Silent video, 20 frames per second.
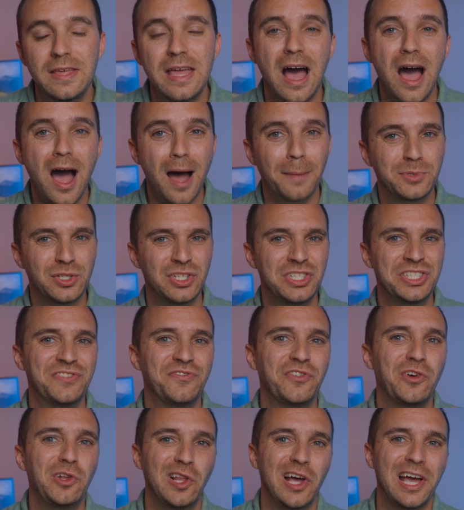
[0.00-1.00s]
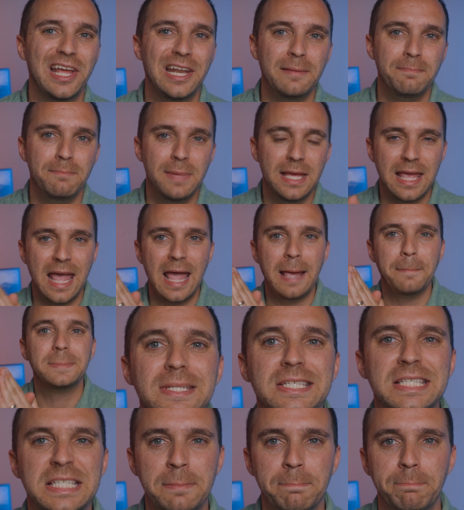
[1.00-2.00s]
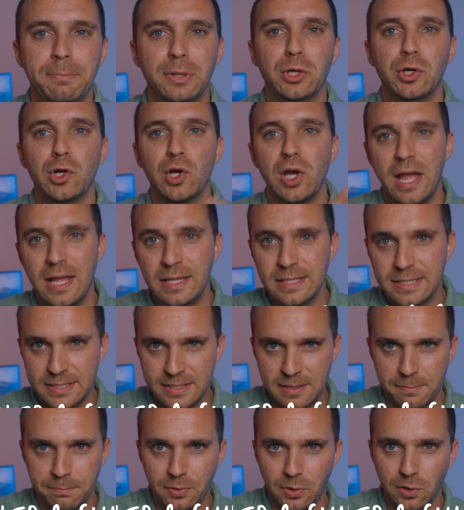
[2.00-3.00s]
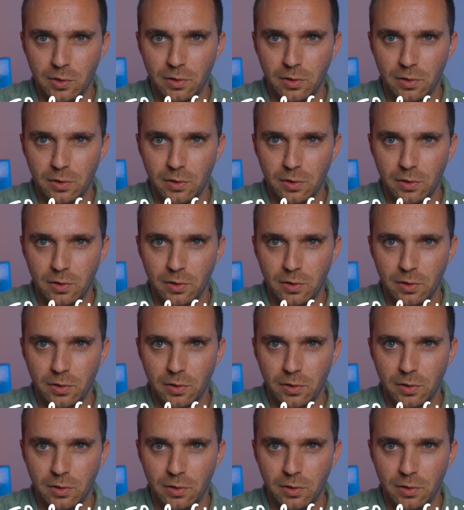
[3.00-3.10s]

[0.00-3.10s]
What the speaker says: the options for lighting became simpler and simpler.